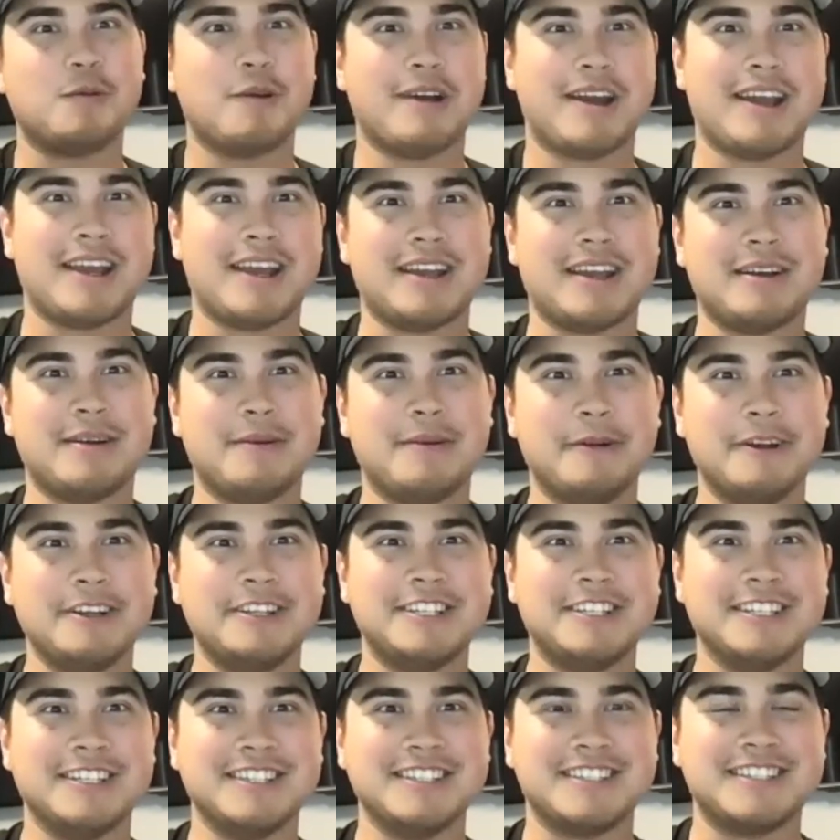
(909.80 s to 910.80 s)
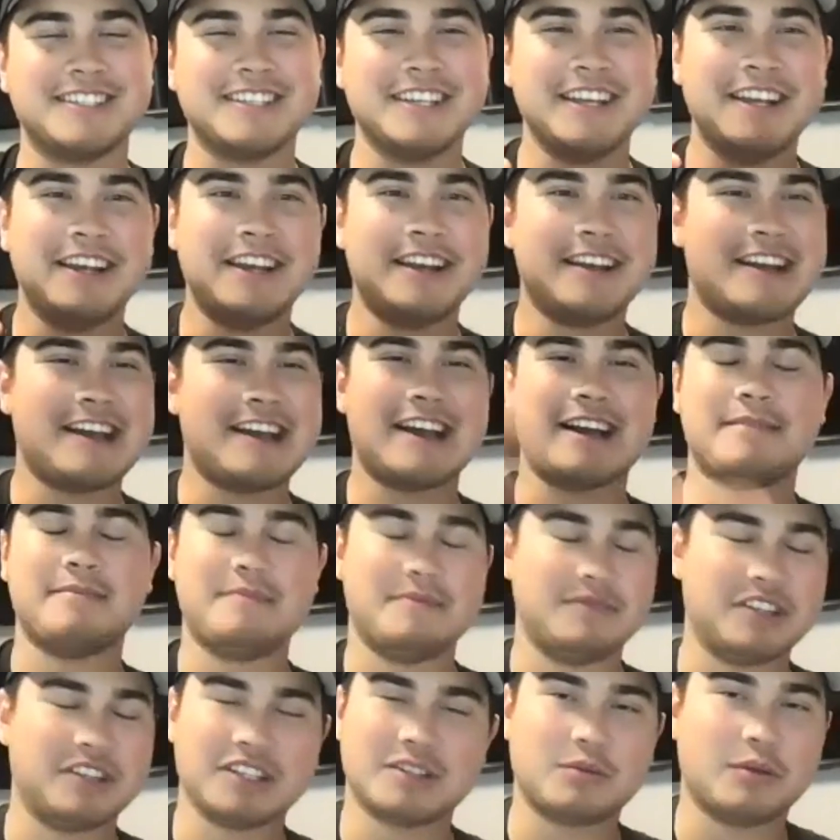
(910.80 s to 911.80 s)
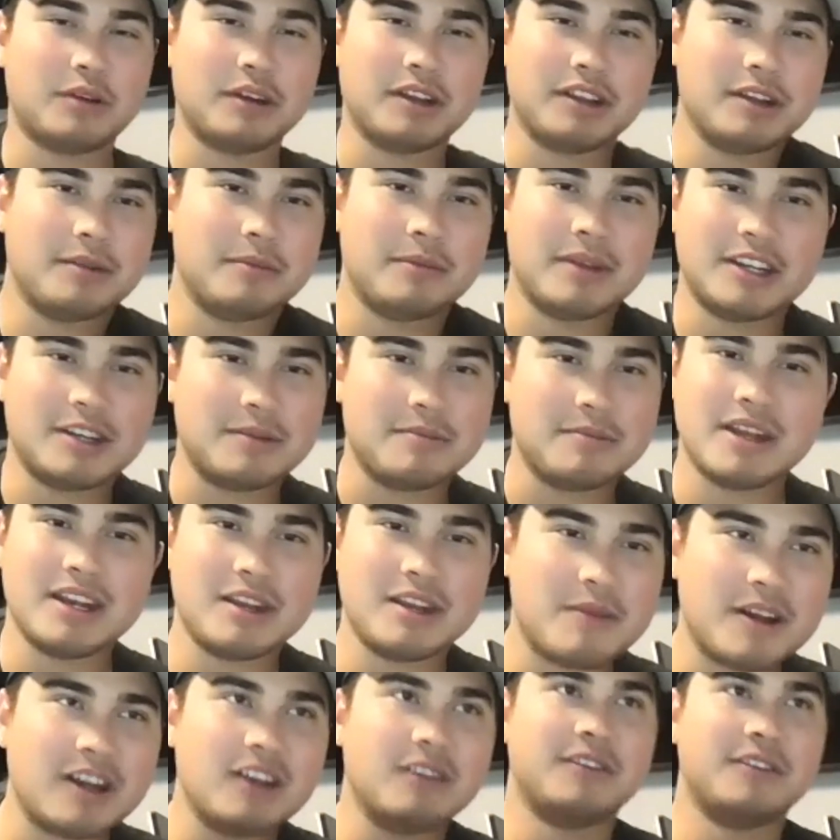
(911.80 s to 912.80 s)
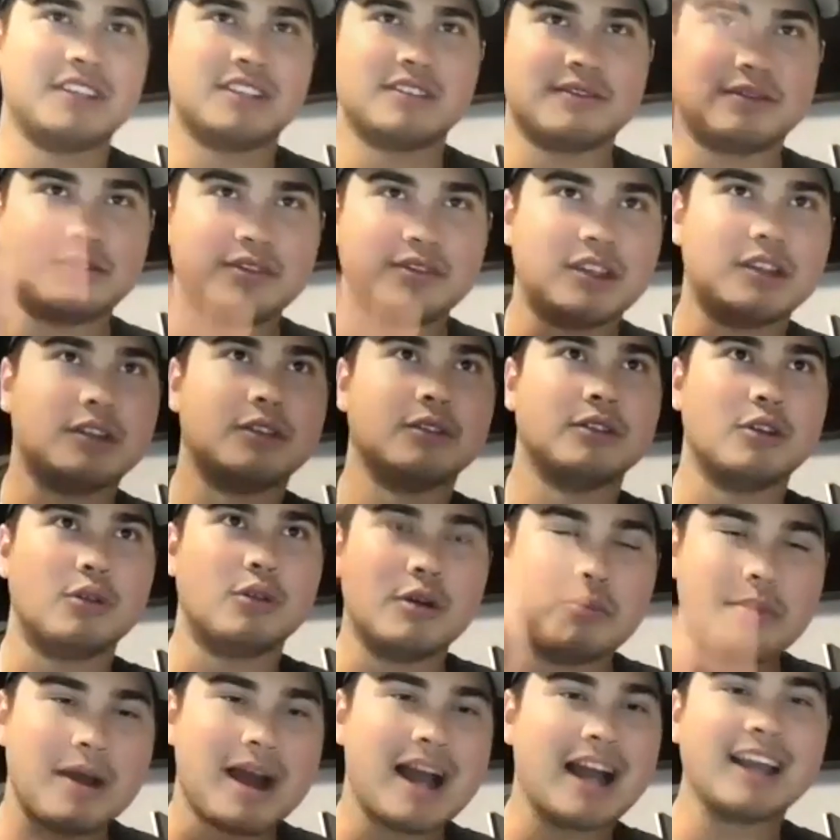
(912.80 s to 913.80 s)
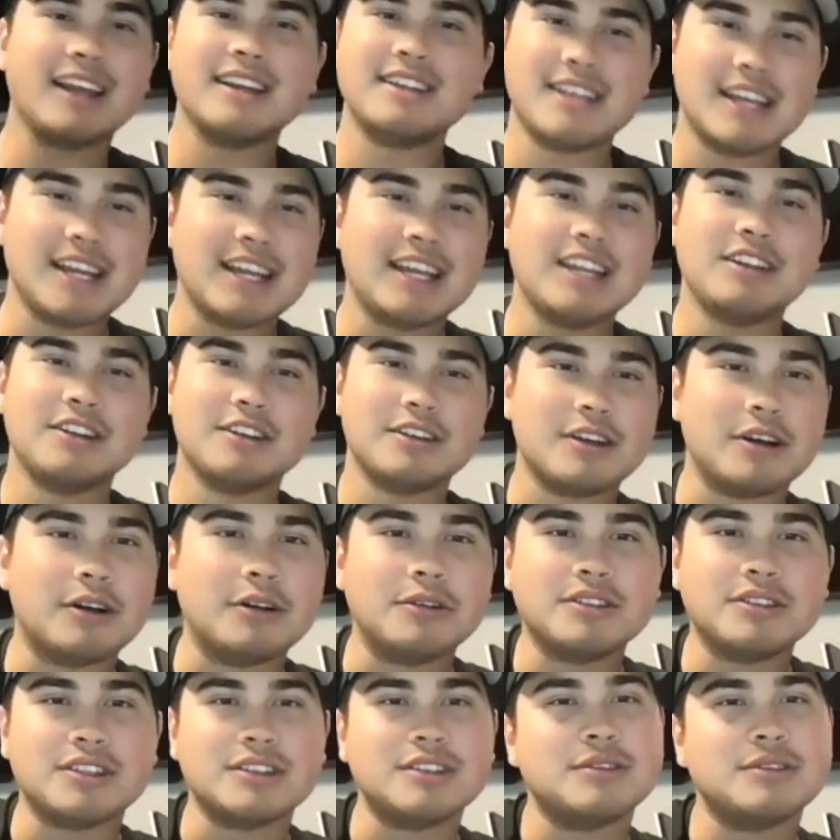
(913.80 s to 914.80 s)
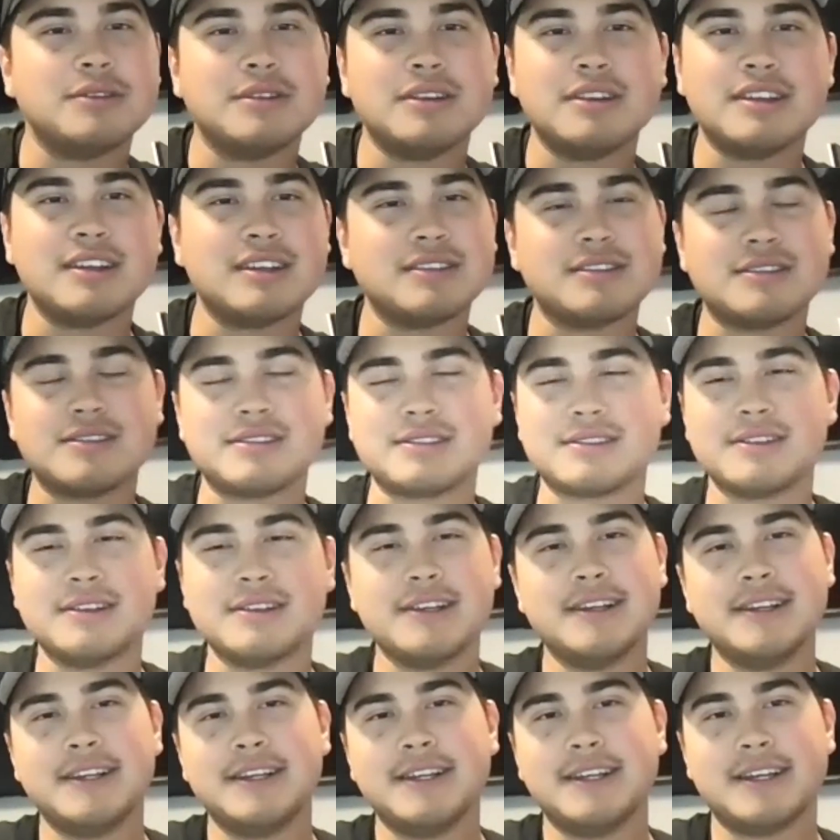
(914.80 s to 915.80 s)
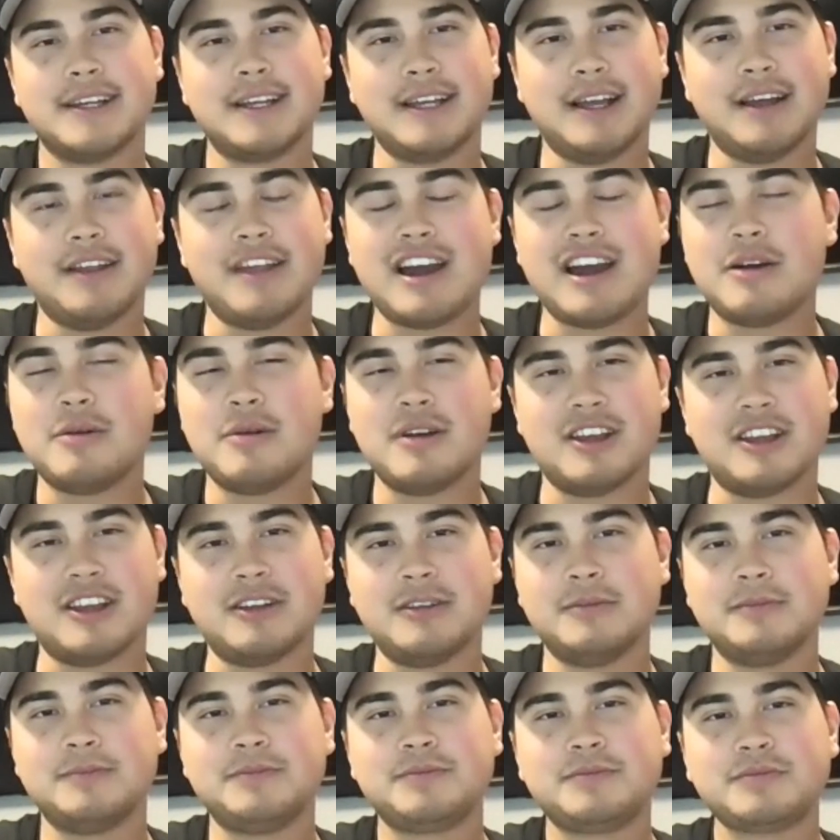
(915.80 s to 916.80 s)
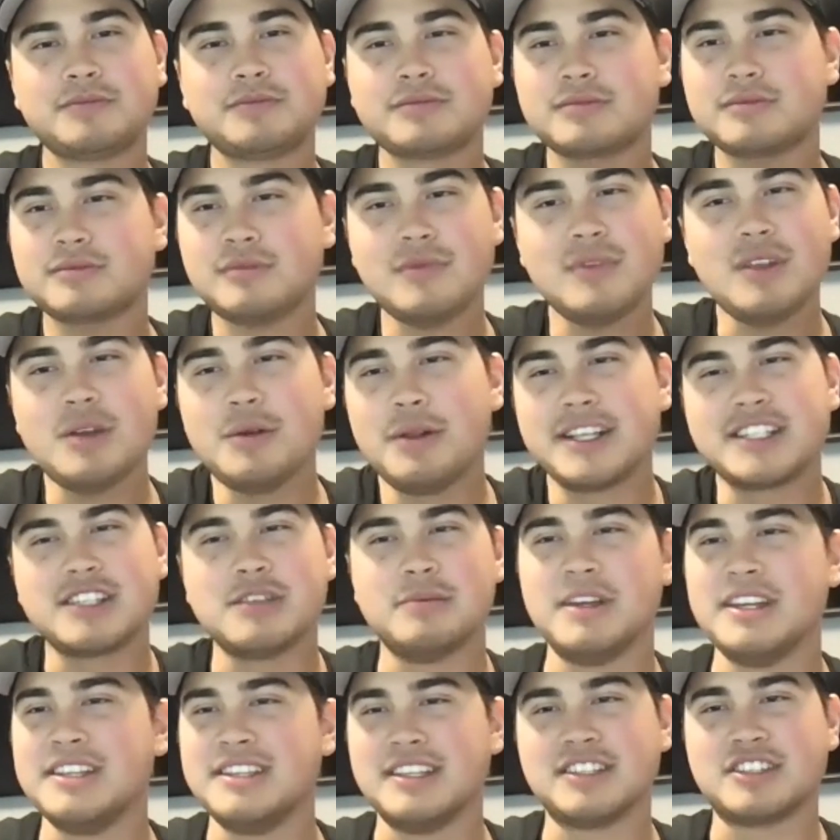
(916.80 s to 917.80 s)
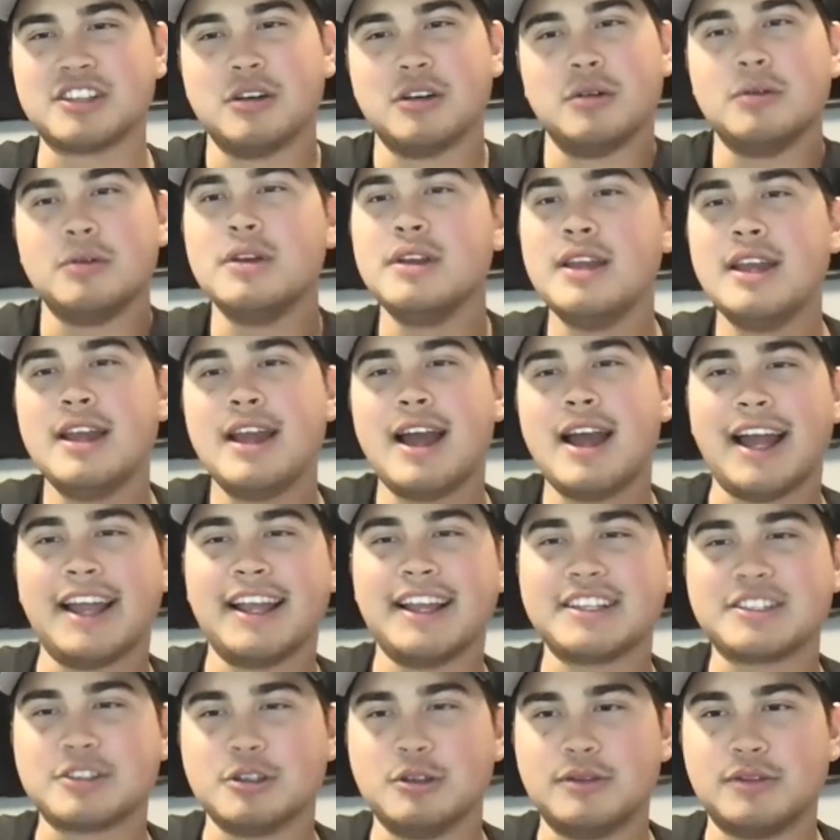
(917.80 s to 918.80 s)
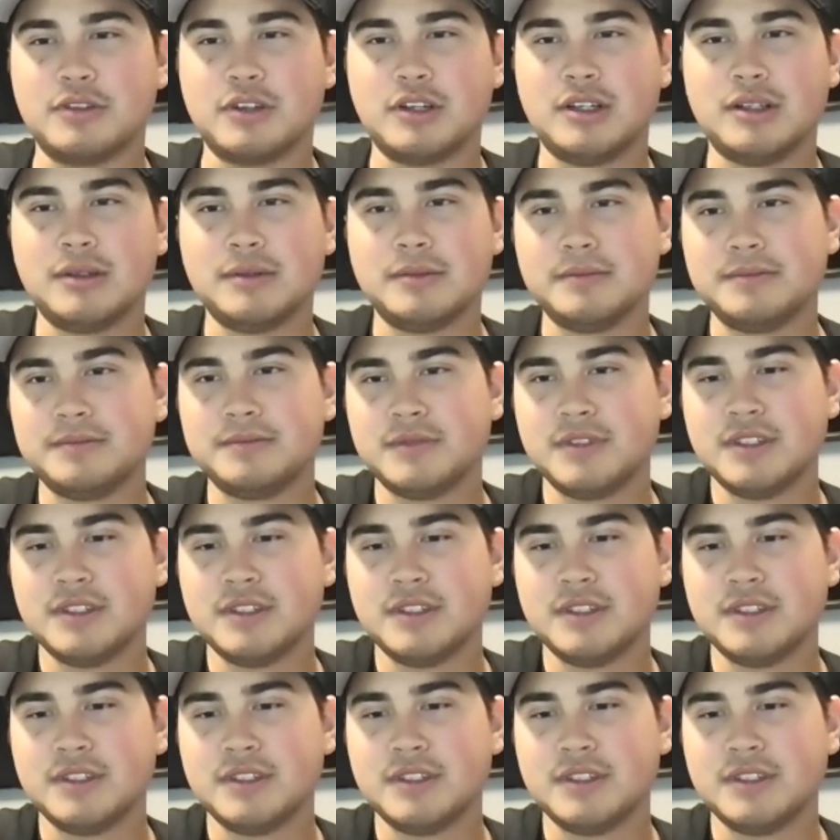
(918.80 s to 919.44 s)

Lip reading: way, which is just one of the many benefits of, going back and taking your notes and doing things that way. Well, that's amazing. So I guess overall,